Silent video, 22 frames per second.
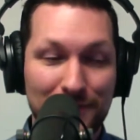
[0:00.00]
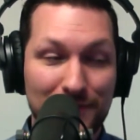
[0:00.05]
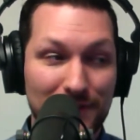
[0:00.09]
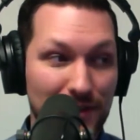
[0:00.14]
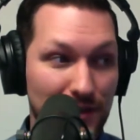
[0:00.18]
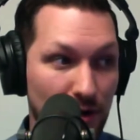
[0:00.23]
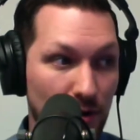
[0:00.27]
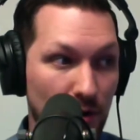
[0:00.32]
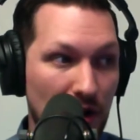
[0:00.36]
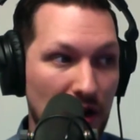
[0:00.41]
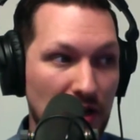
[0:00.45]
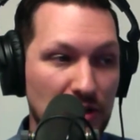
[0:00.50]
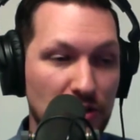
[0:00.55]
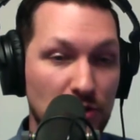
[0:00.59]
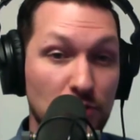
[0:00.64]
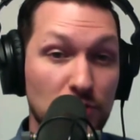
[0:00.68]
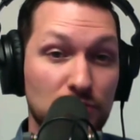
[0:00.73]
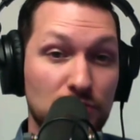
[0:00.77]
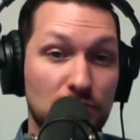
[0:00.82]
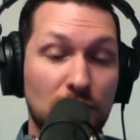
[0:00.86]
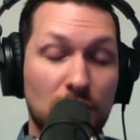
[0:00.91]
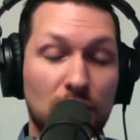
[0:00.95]
a
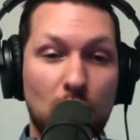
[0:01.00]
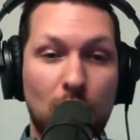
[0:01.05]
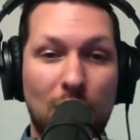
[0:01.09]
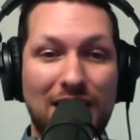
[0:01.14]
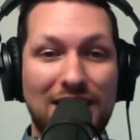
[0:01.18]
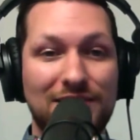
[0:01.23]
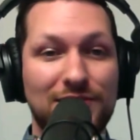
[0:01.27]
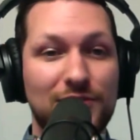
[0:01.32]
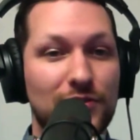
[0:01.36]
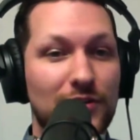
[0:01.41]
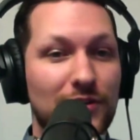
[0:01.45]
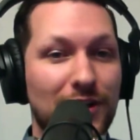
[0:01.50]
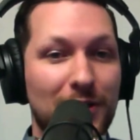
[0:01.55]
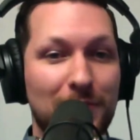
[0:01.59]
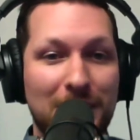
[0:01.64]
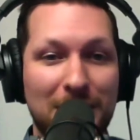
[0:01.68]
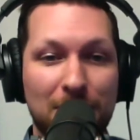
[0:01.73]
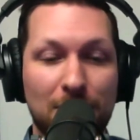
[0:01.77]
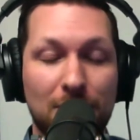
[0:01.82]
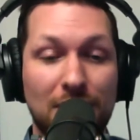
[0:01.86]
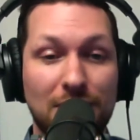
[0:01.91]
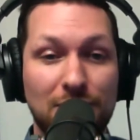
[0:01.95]
user request or a
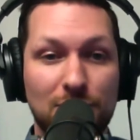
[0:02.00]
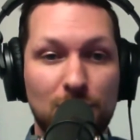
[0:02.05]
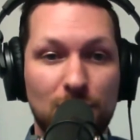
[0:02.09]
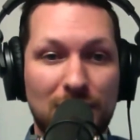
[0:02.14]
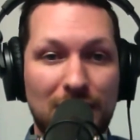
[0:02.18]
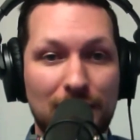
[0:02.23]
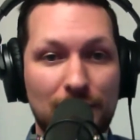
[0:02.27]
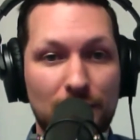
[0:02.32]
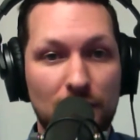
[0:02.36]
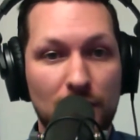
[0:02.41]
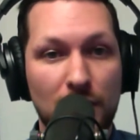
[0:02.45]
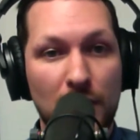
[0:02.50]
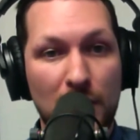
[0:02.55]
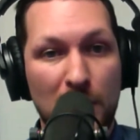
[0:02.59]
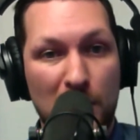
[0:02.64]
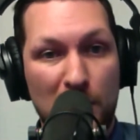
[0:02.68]
command request or whatever